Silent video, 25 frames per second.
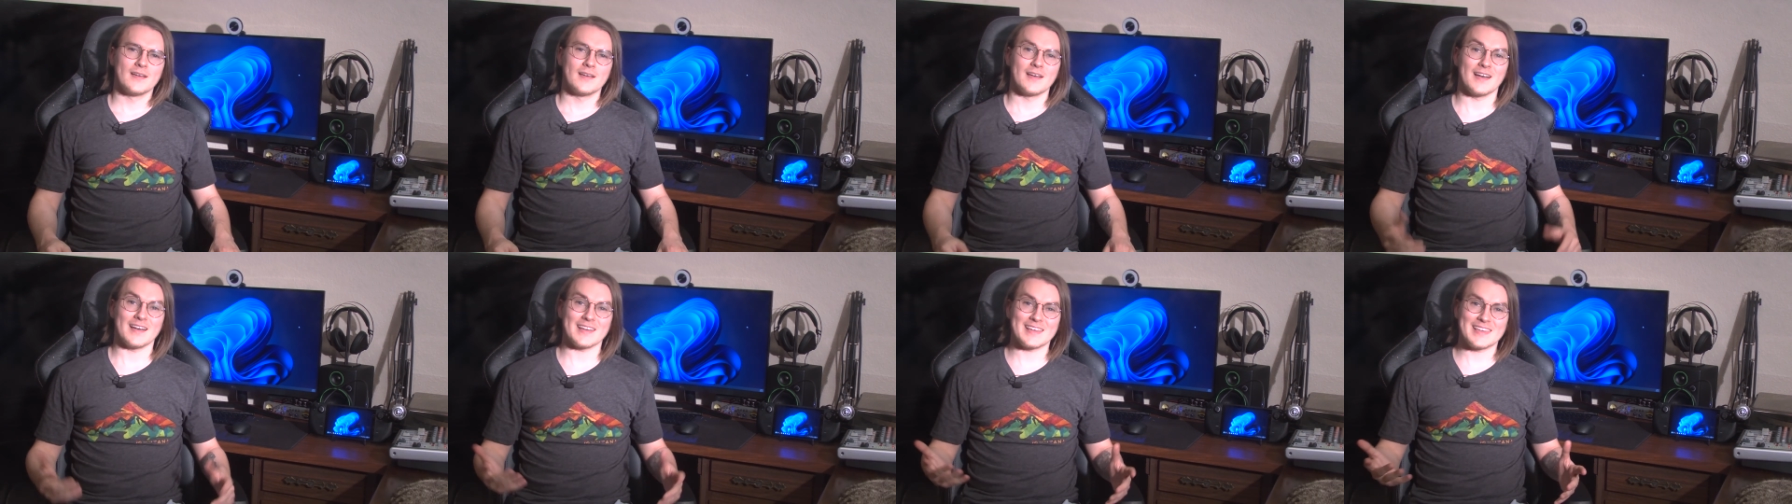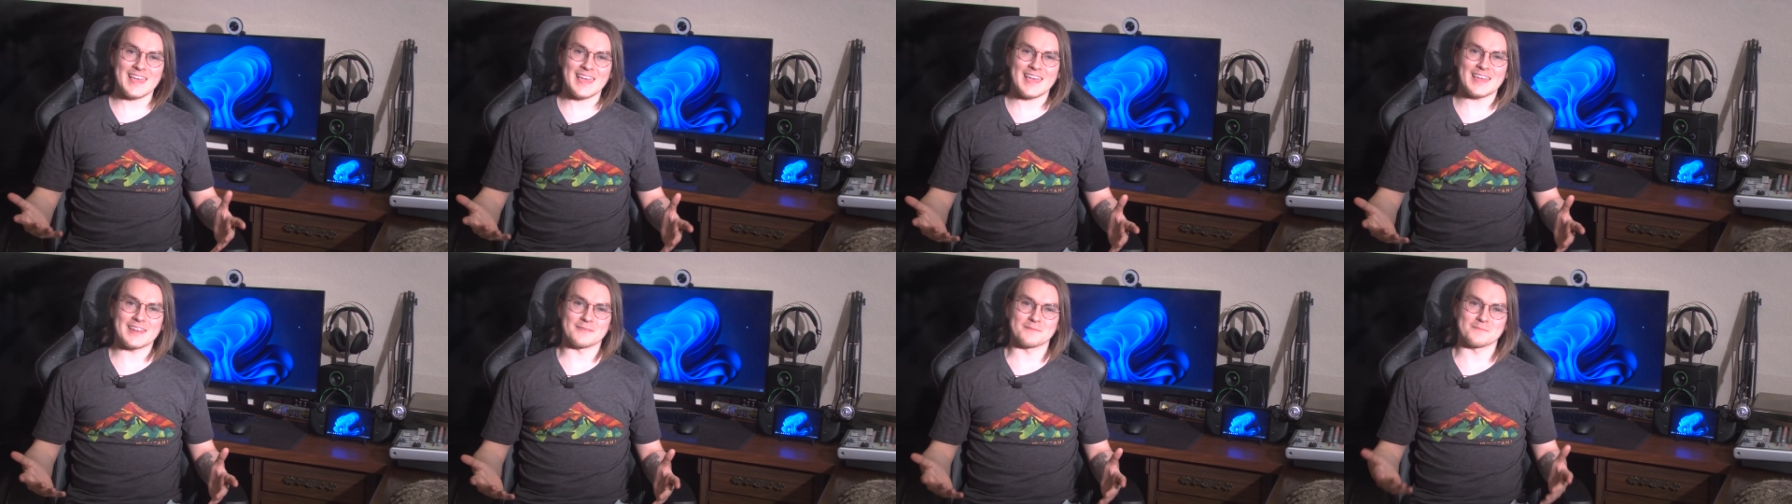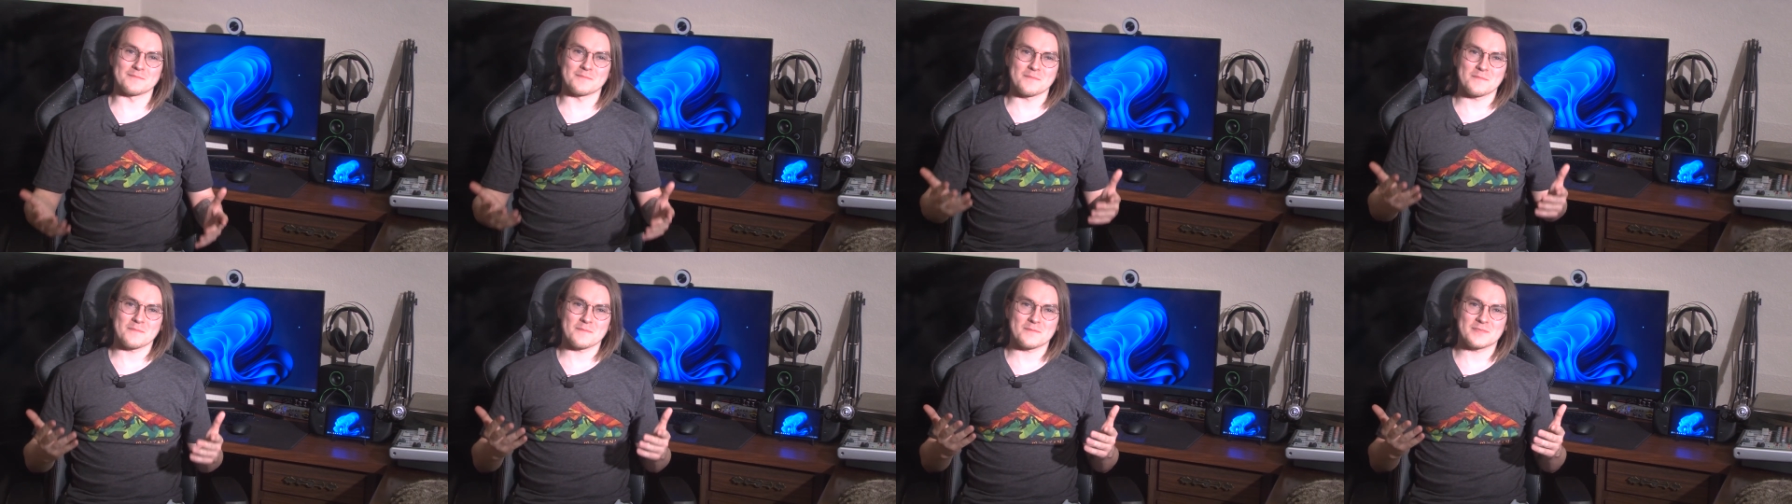Again,
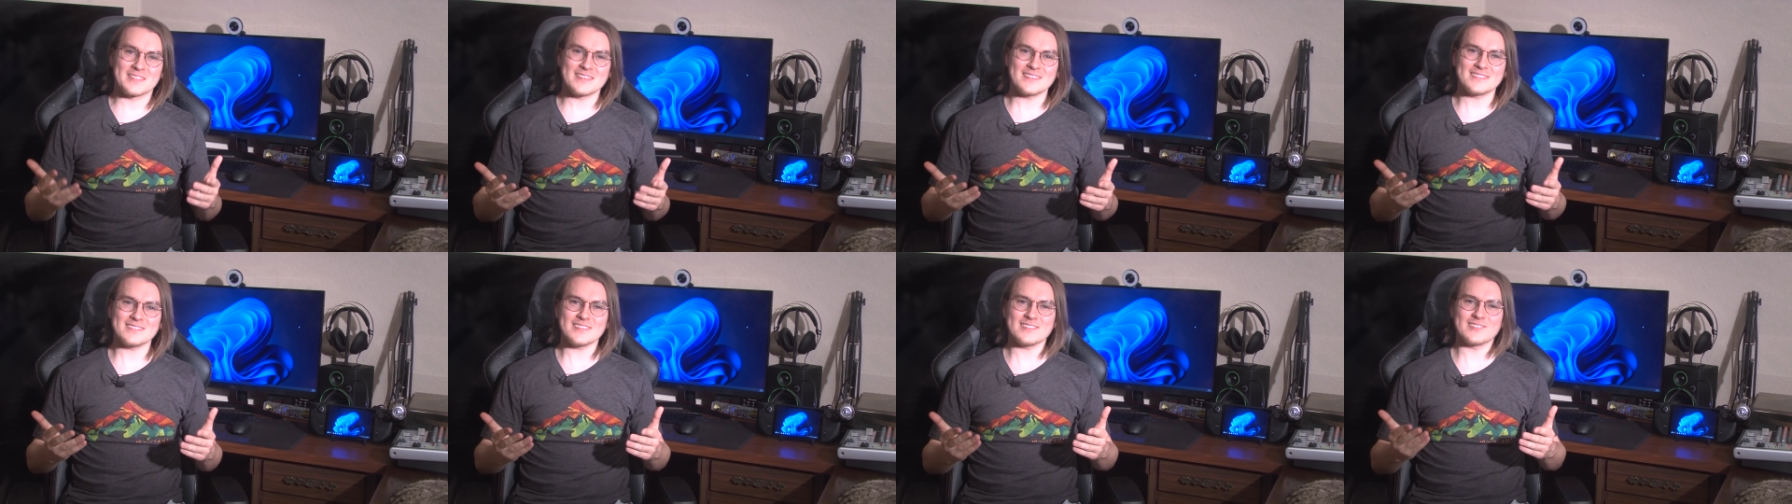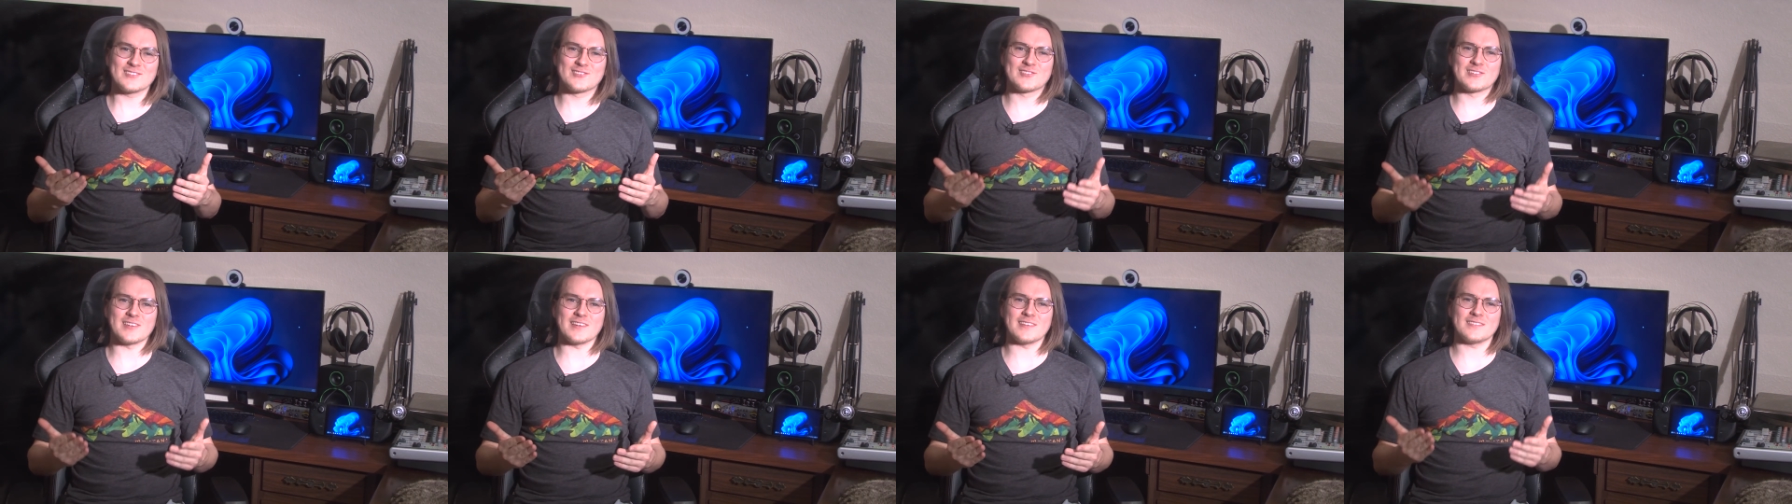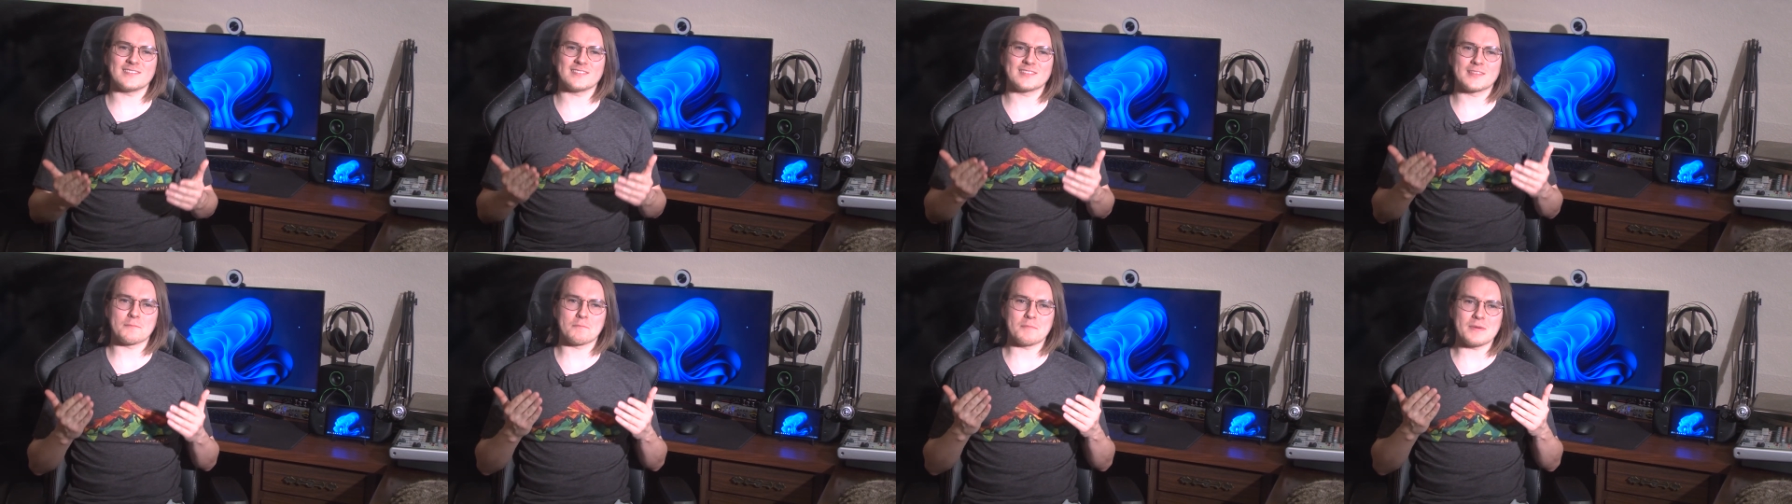this is
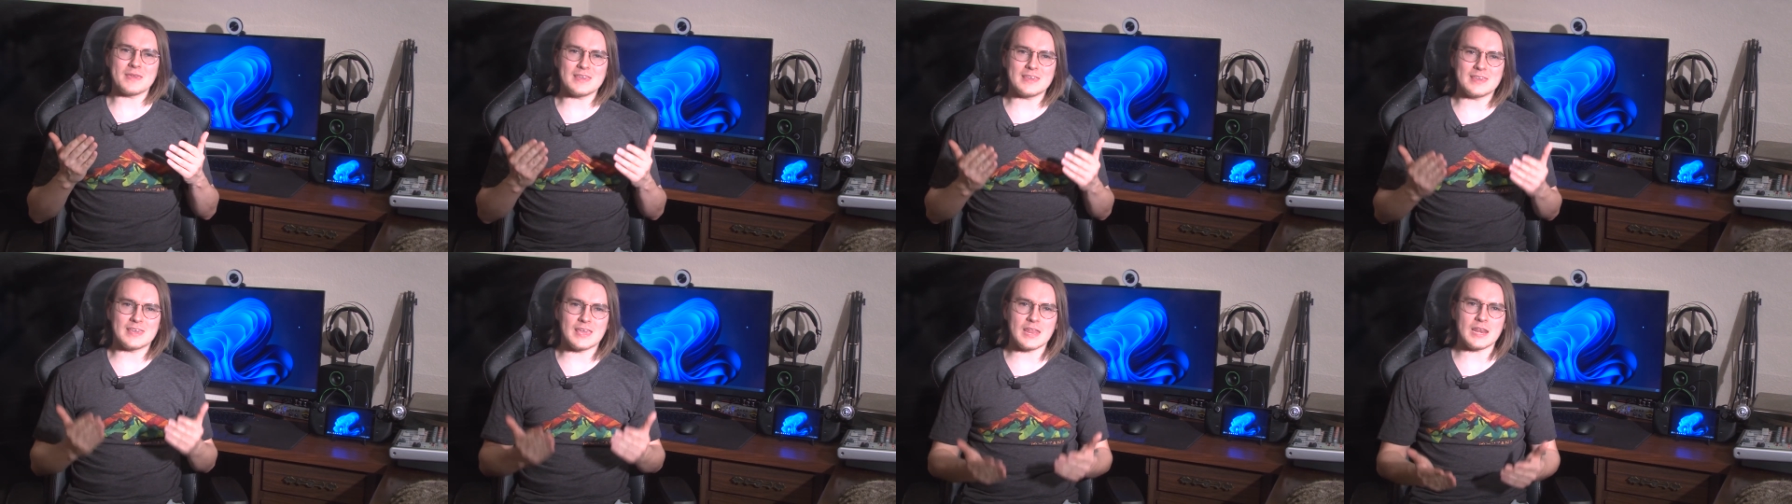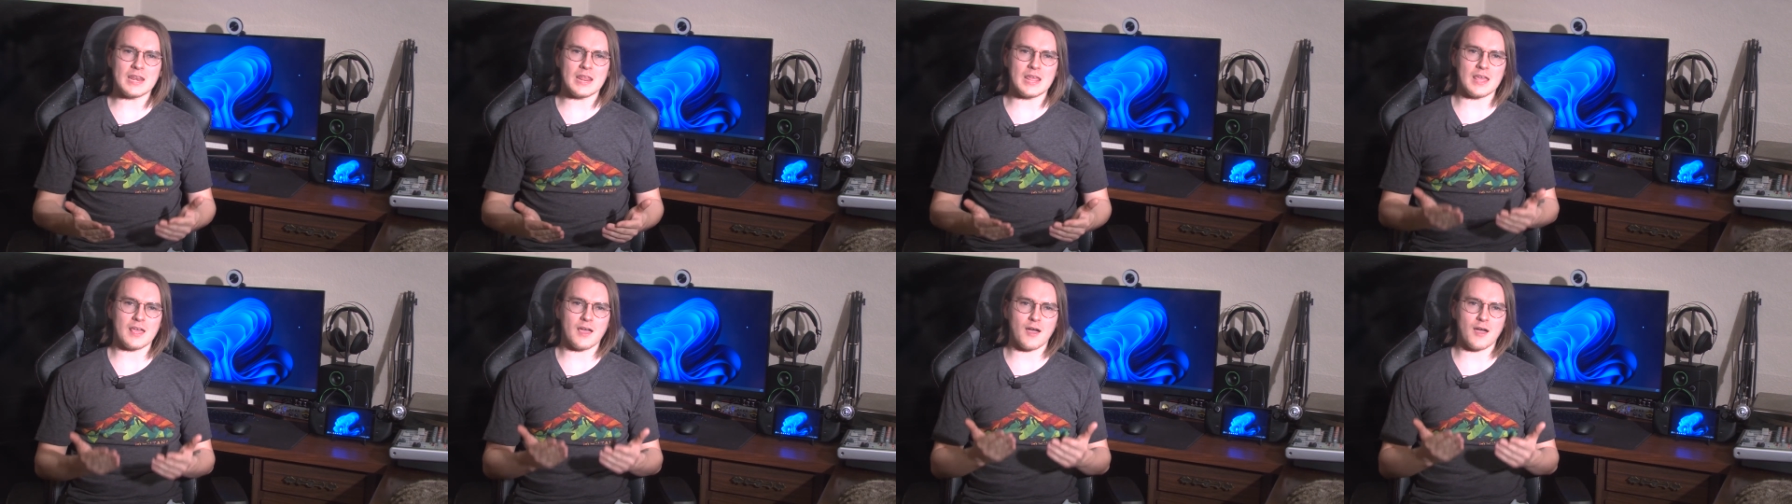just the beginning